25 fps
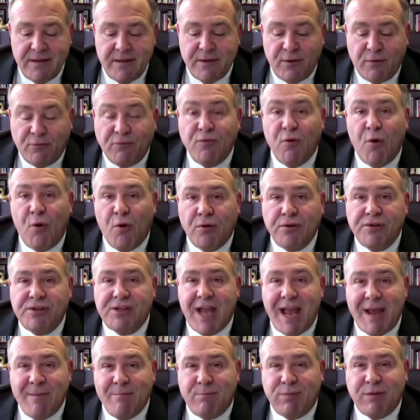the
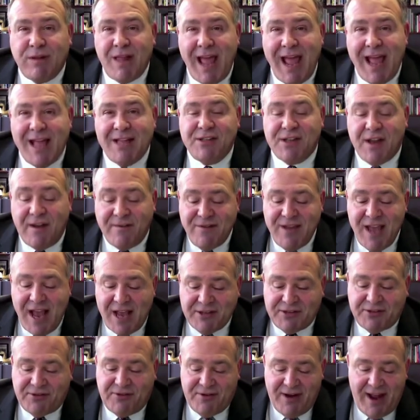rules and plans of
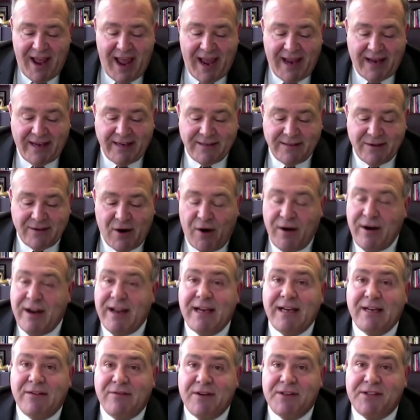yesterday are
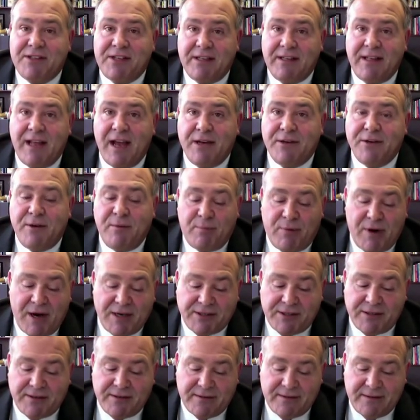increasingly under
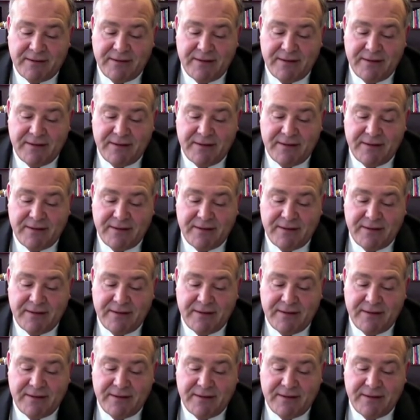pressure.